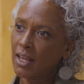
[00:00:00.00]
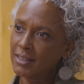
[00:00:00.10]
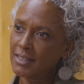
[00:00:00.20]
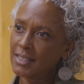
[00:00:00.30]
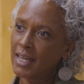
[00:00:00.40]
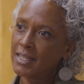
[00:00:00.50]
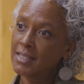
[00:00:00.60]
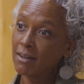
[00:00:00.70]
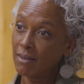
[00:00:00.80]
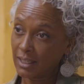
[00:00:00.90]
like to say
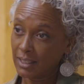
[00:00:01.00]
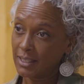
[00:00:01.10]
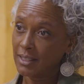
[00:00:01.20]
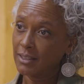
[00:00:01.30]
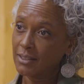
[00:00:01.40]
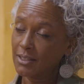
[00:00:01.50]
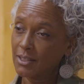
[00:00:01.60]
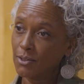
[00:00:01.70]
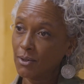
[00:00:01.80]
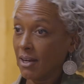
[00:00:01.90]
directly
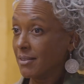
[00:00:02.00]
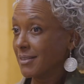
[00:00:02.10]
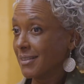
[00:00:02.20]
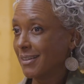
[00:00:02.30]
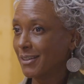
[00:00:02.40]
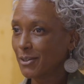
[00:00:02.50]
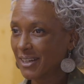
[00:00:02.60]
to us, your